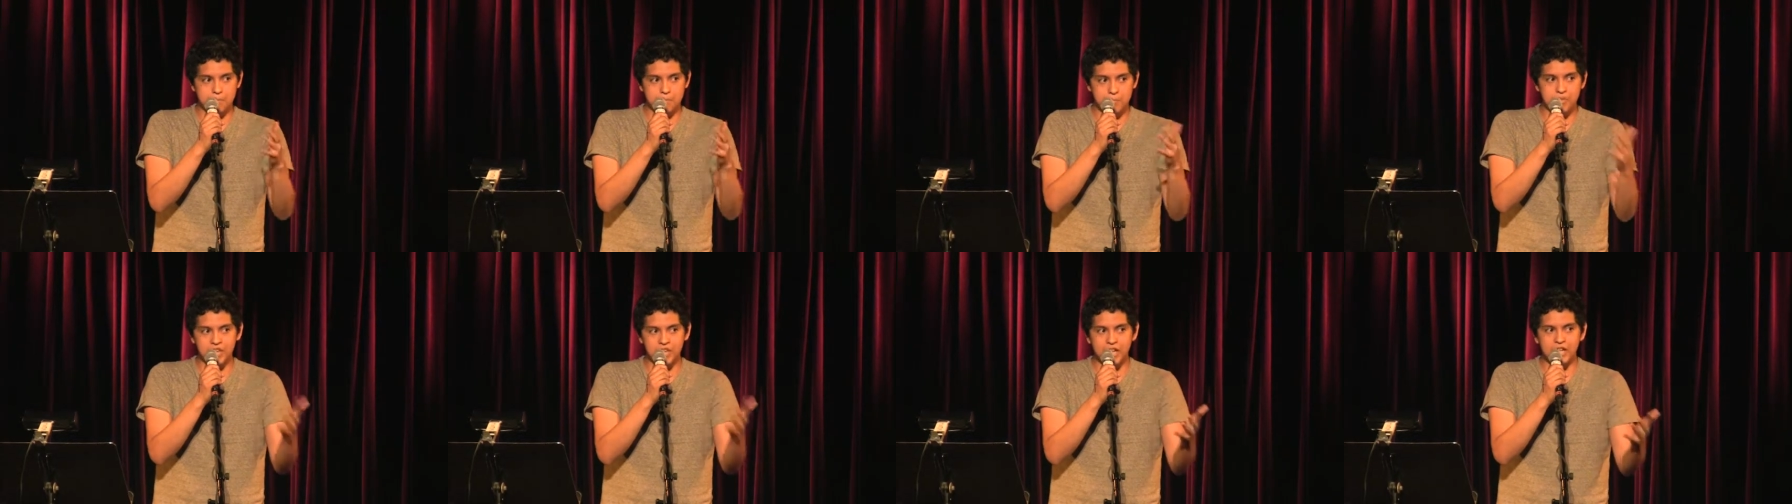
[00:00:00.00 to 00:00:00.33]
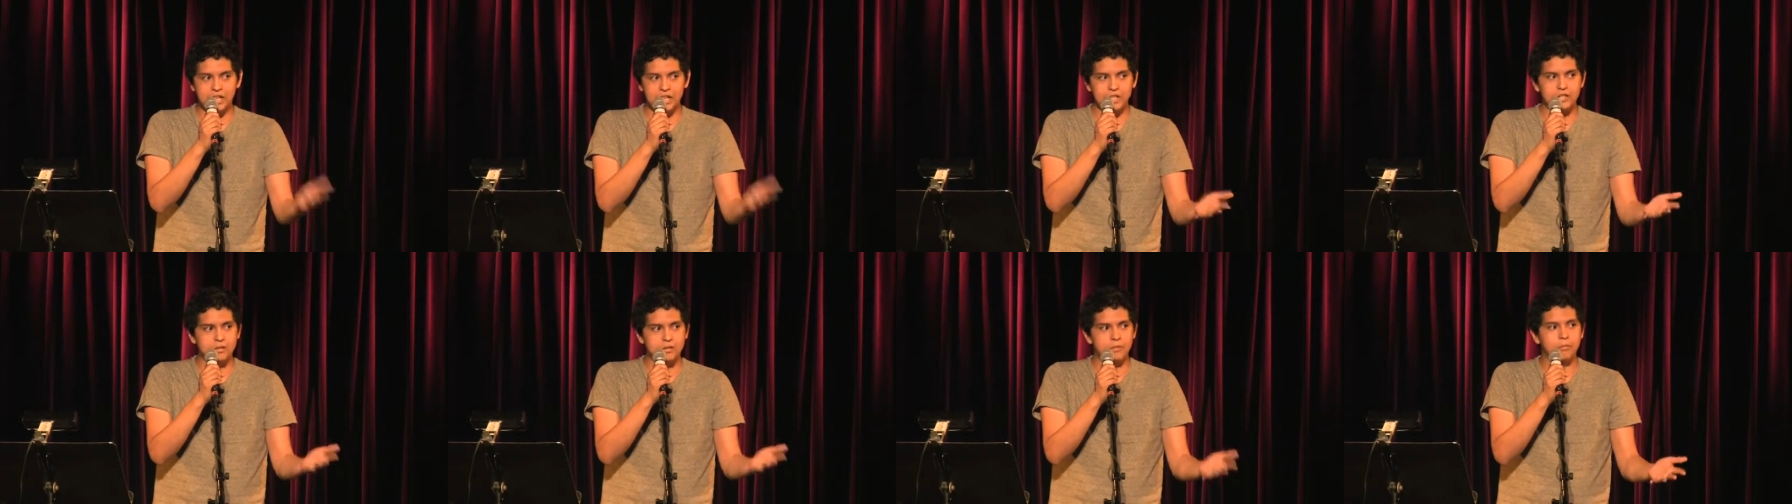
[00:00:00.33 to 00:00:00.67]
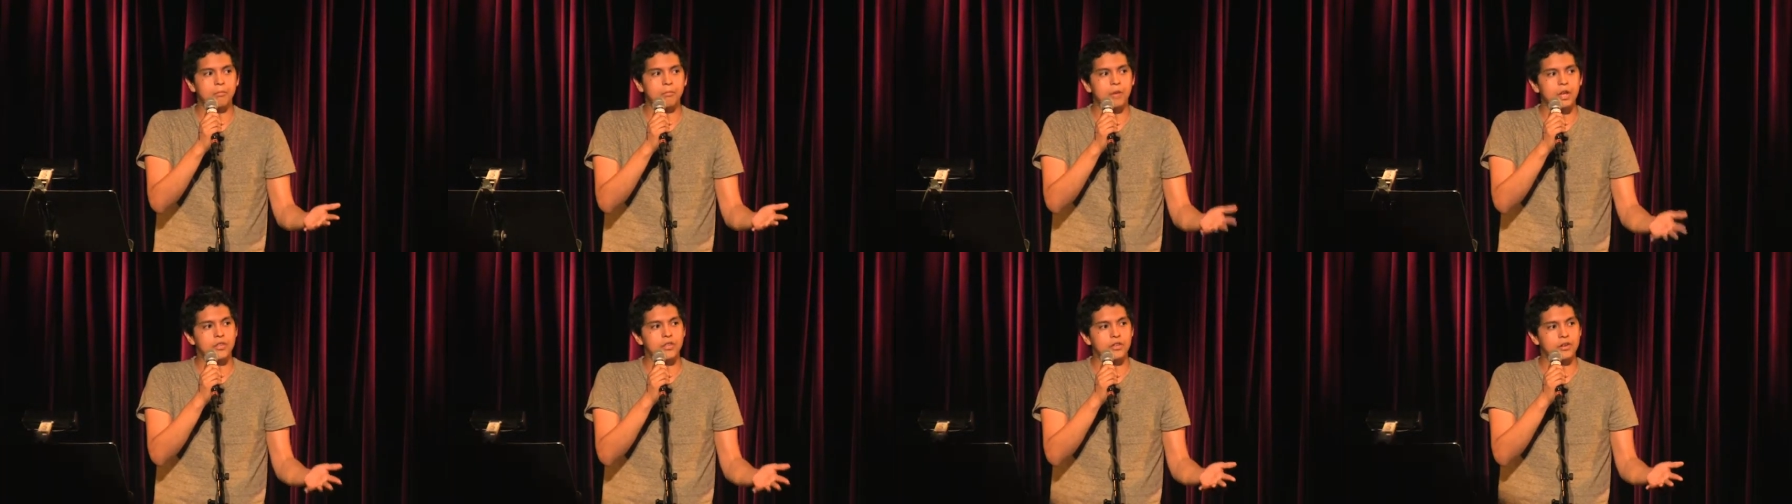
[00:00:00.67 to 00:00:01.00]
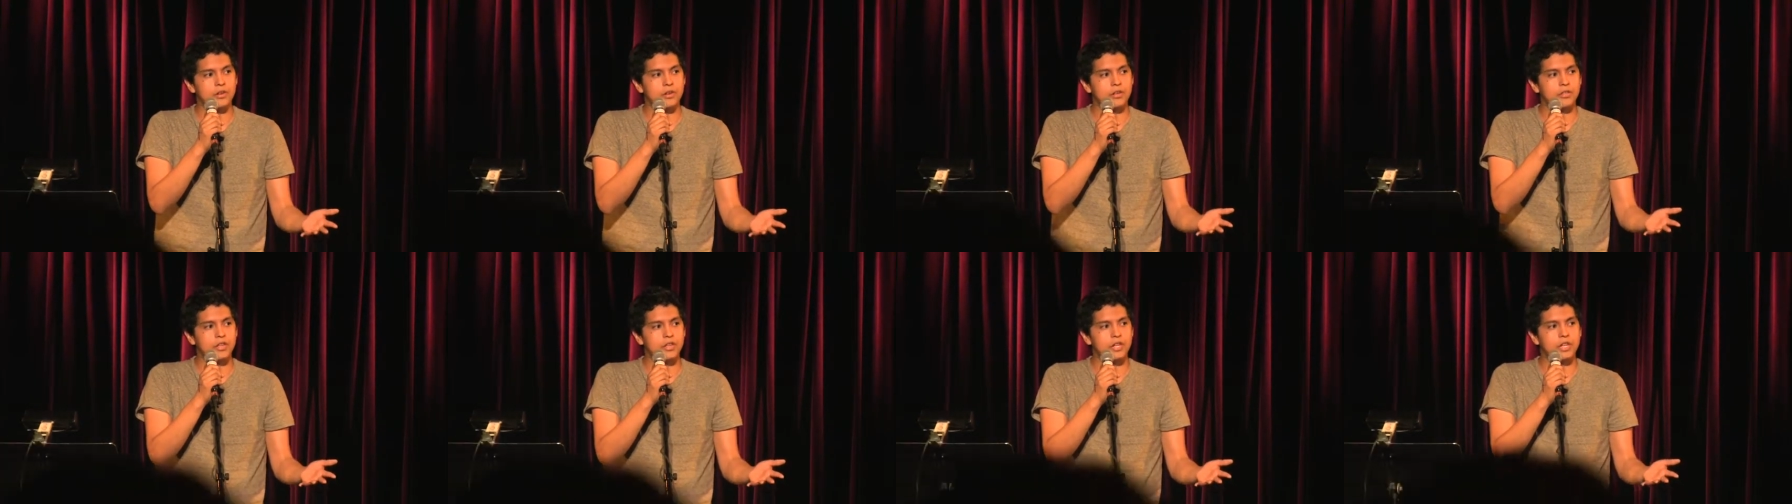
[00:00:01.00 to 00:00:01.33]
second mother,
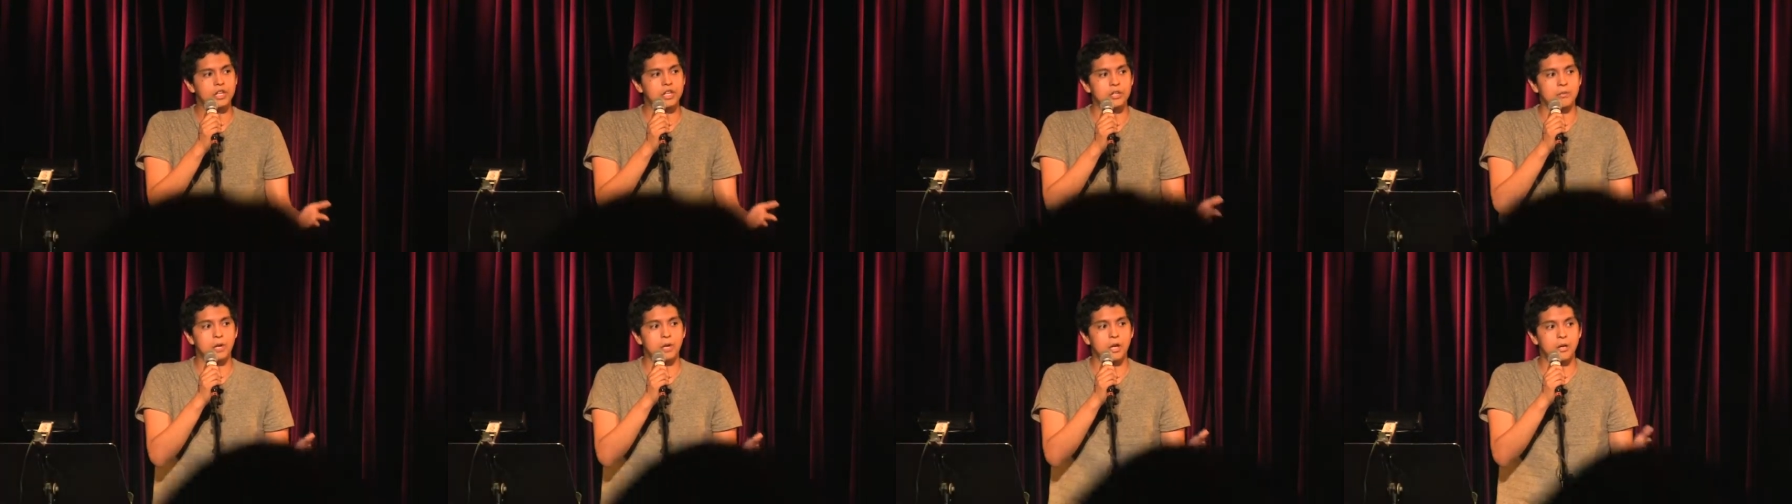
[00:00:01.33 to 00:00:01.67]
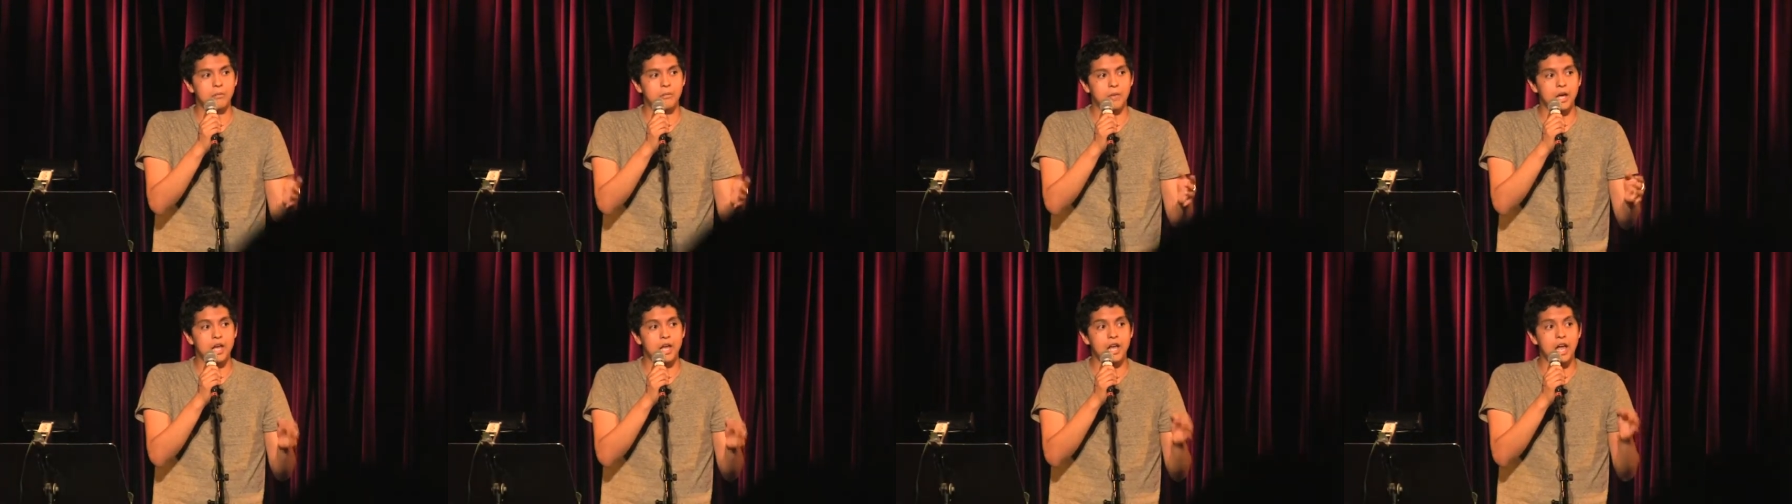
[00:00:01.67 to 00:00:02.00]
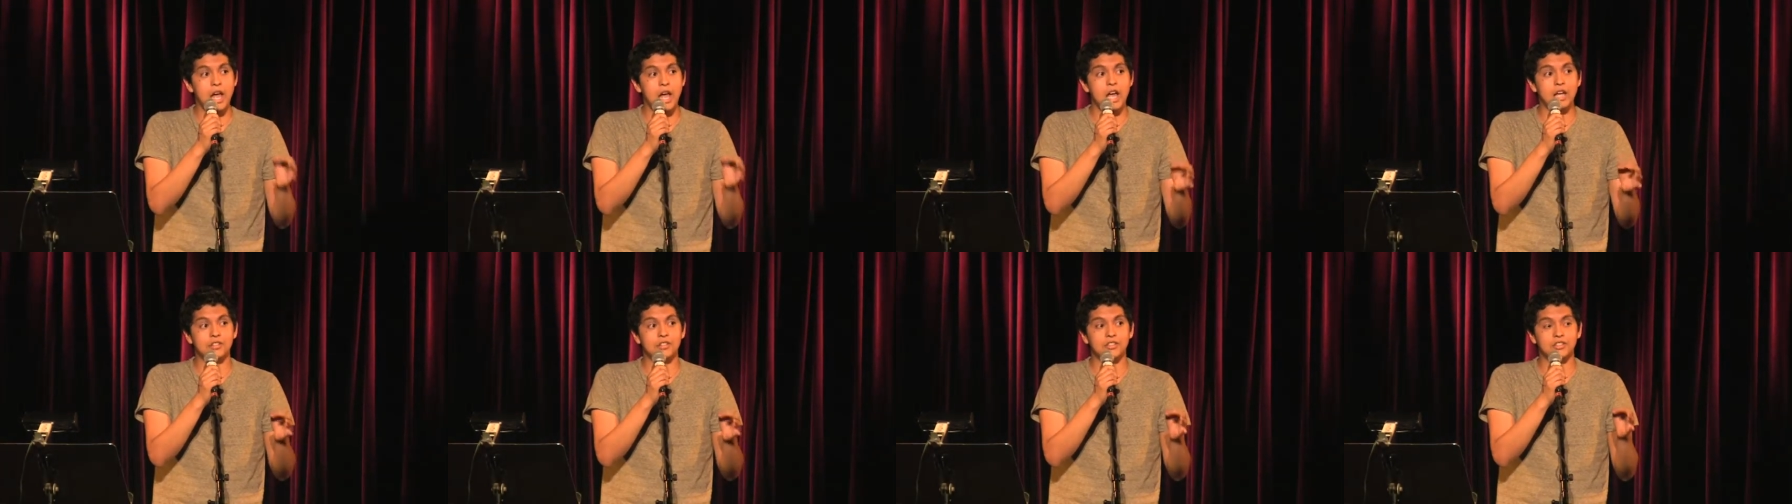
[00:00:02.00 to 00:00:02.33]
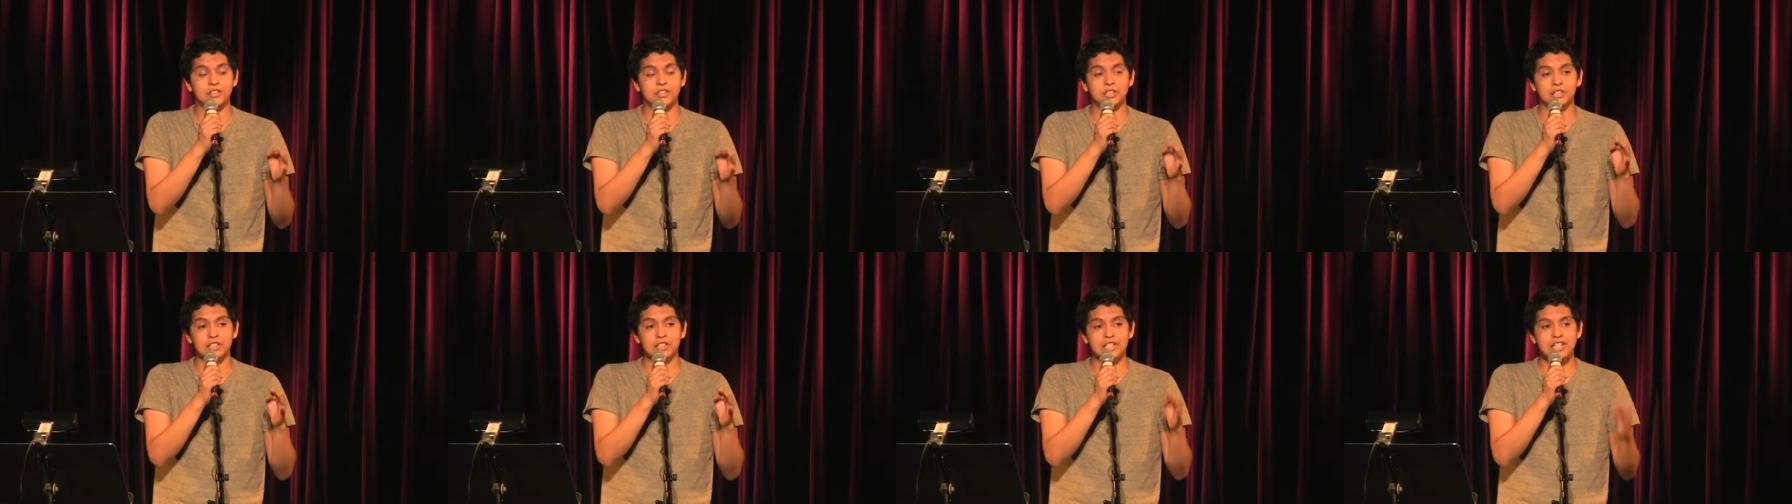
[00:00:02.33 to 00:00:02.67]
thinking about my
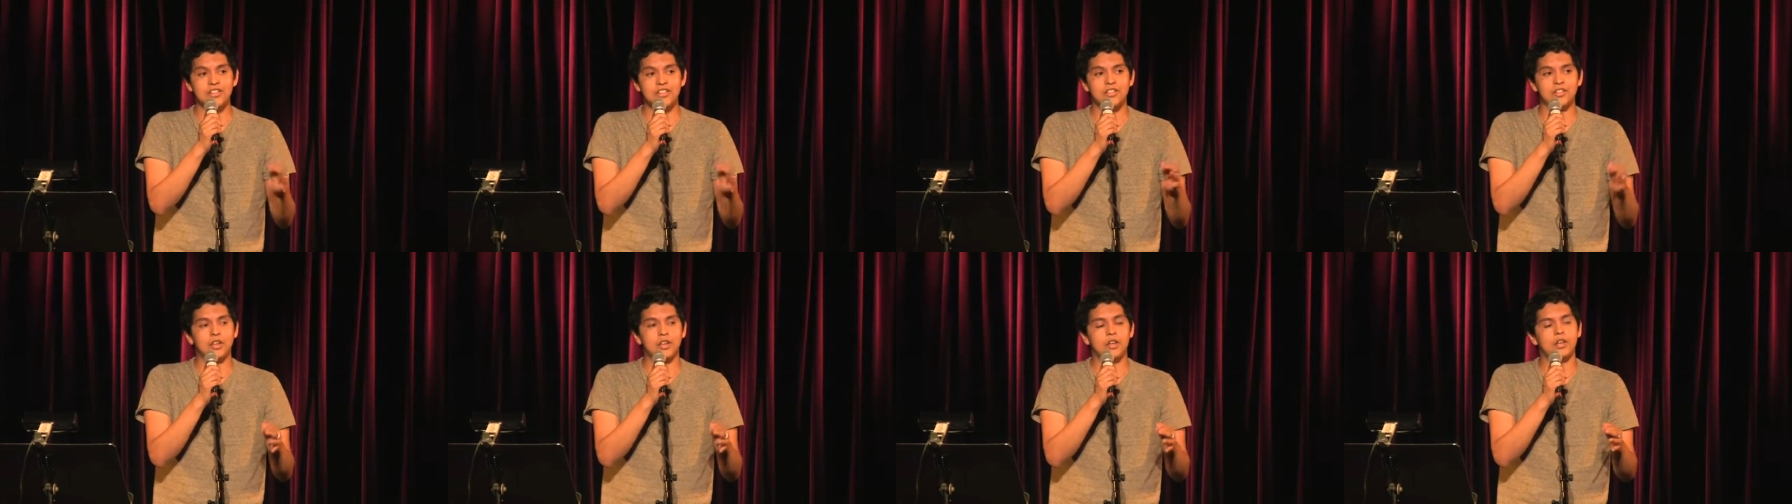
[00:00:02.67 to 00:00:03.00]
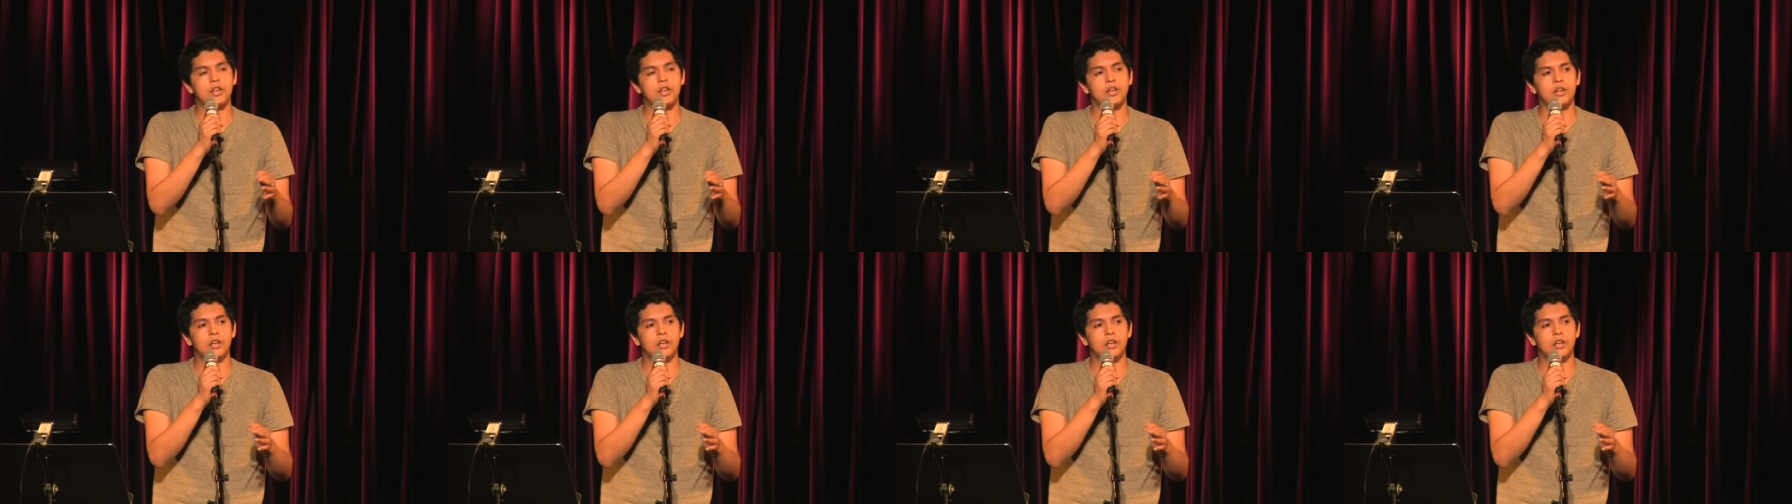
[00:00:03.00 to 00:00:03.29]
aunt, Lisa,